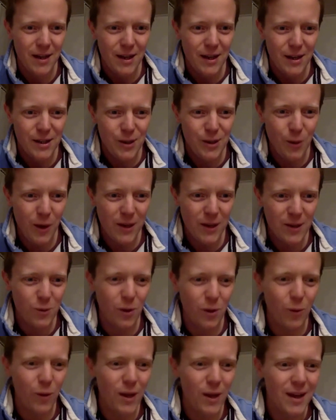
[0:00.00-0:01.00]
to us?
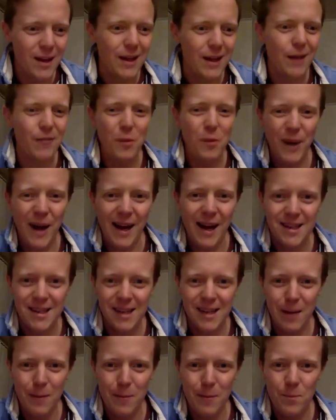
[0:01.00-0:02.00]
Well, we give it back to
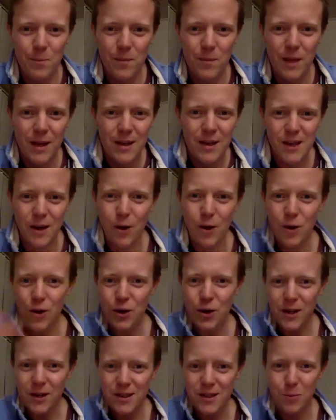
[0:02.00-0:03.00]
him. So you could
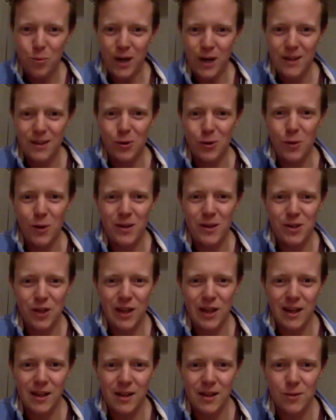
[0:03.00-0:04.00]
ask a practical question
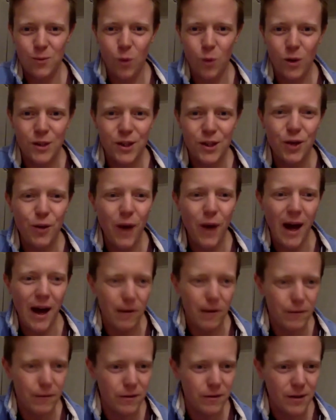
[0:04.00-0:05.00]
like this. What do you
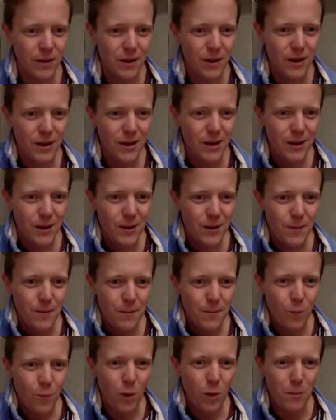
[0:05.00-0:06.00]
have?
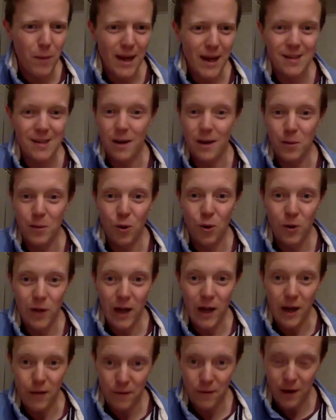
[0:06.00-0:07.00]
What makes up your
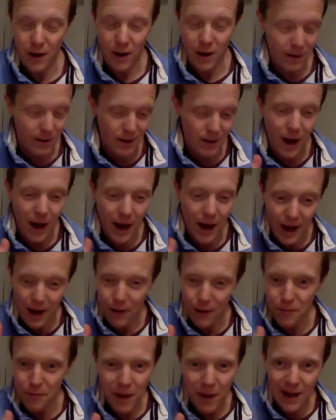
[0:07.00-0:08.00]
life? I
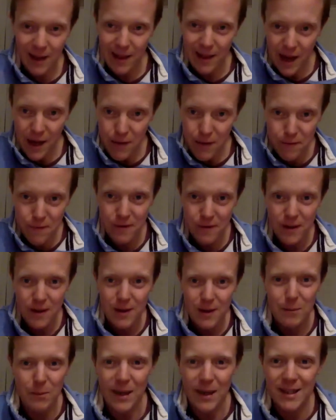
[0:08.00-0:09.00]
have my life,
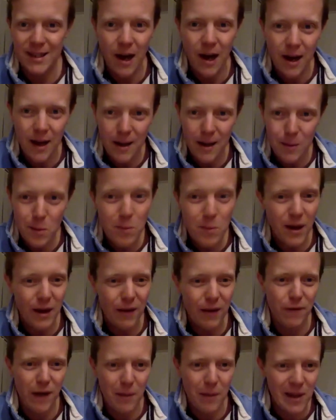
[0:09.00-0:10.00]
my time, my
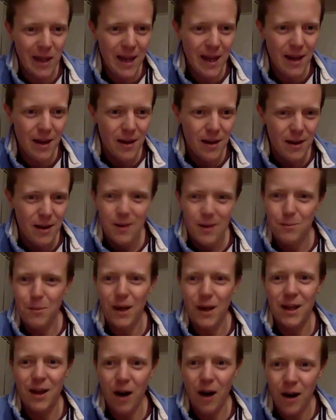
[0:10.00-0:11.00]
family, my
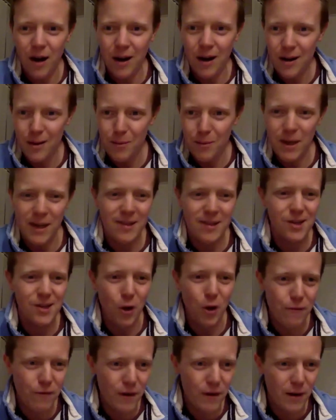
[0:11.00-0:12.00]
car, my
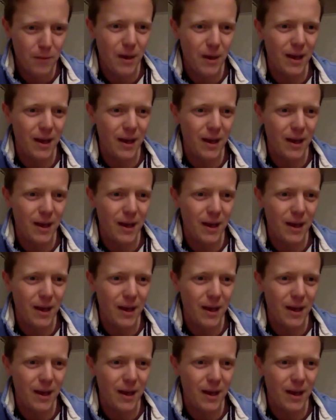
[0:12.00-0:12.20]
sofa,